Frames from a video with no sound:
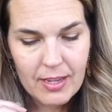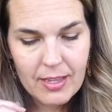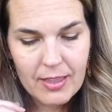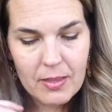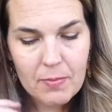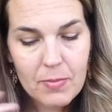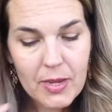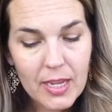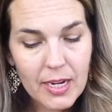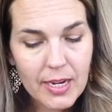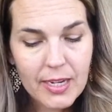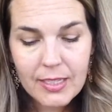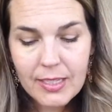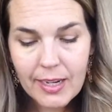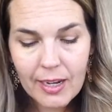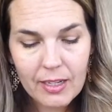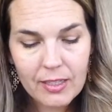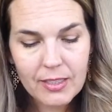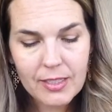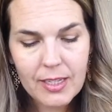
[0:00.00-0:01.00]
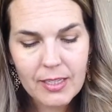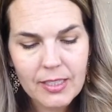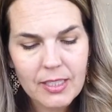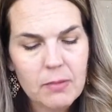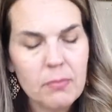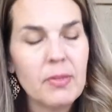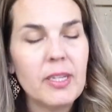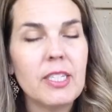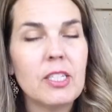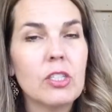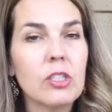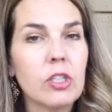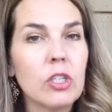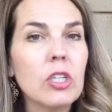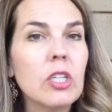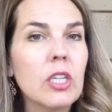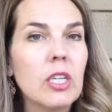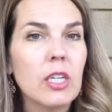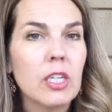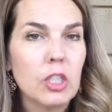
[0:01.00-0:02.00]
The media tells us it means
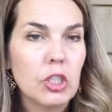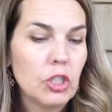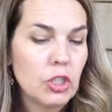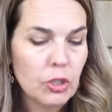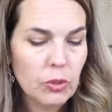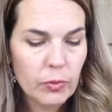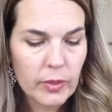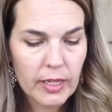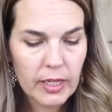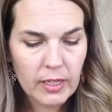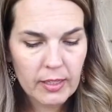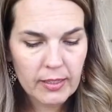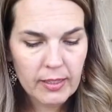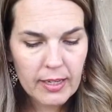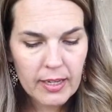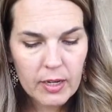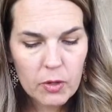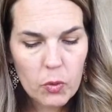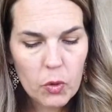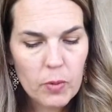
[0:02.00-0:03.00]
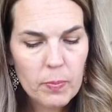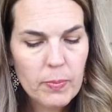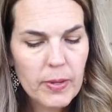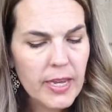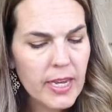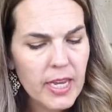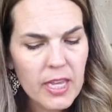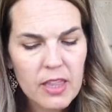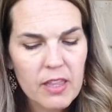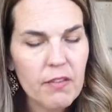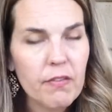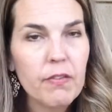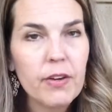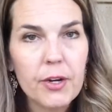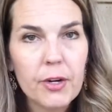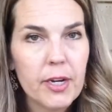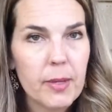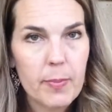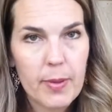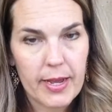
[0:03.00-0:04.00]
looking, doing, or being the
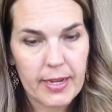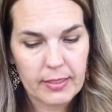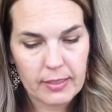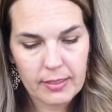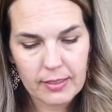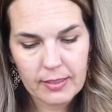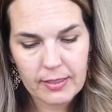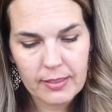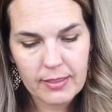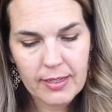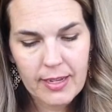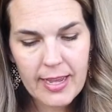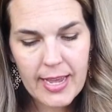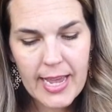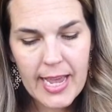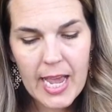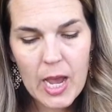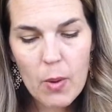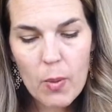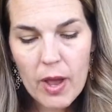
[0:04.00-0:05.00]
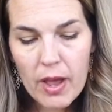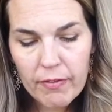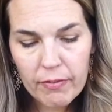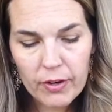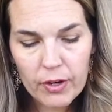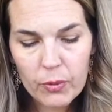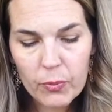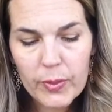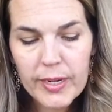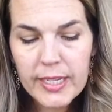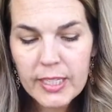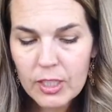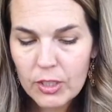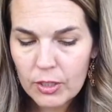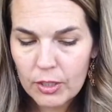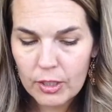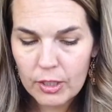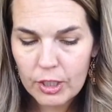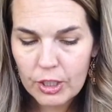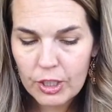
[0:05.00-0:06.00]
very best. However,
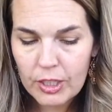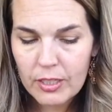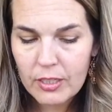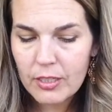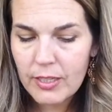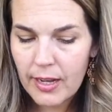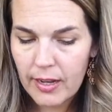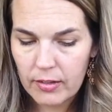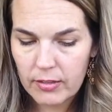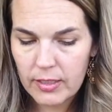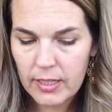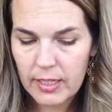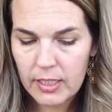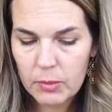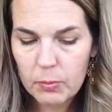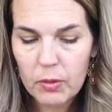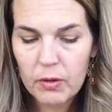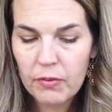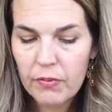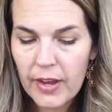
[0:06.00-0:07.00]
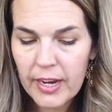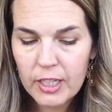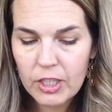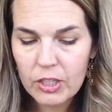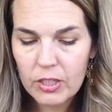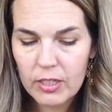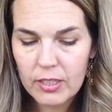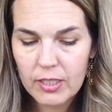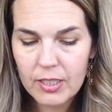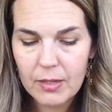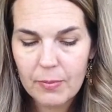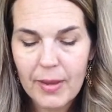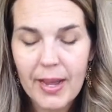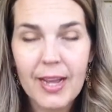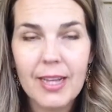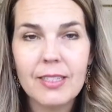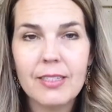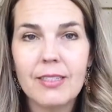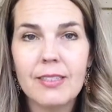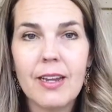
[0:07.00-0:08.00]
research tells us perfectionism
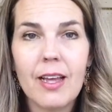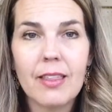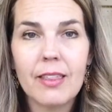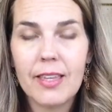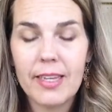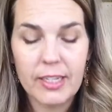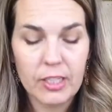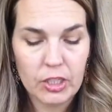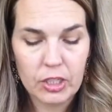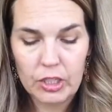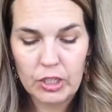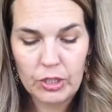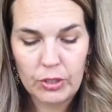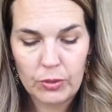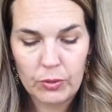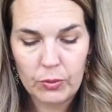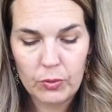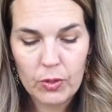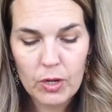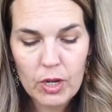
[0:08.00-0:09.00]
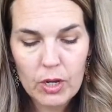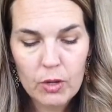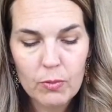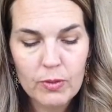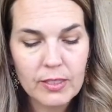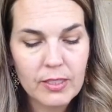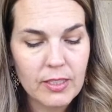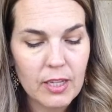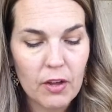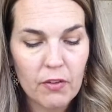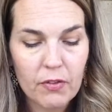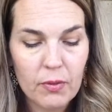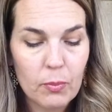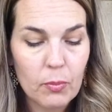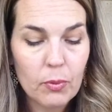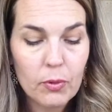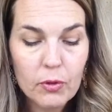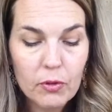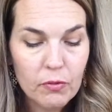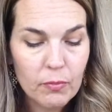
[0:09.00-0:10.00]
has nothing to do with
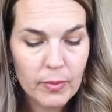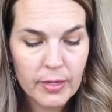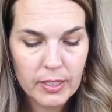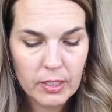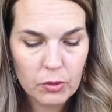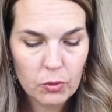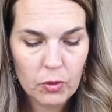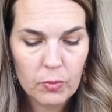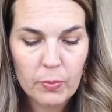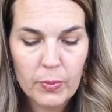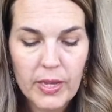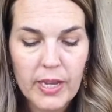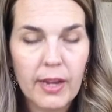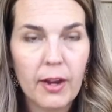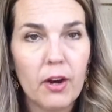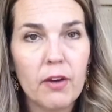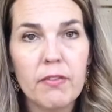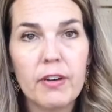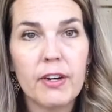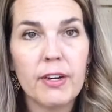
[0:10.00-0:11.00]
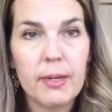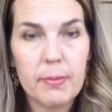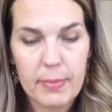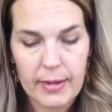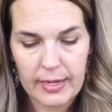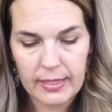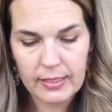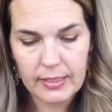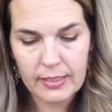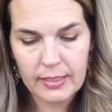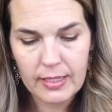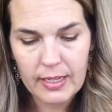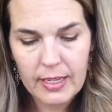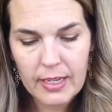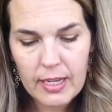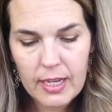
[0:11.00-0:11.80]
self-improvement or being our very best.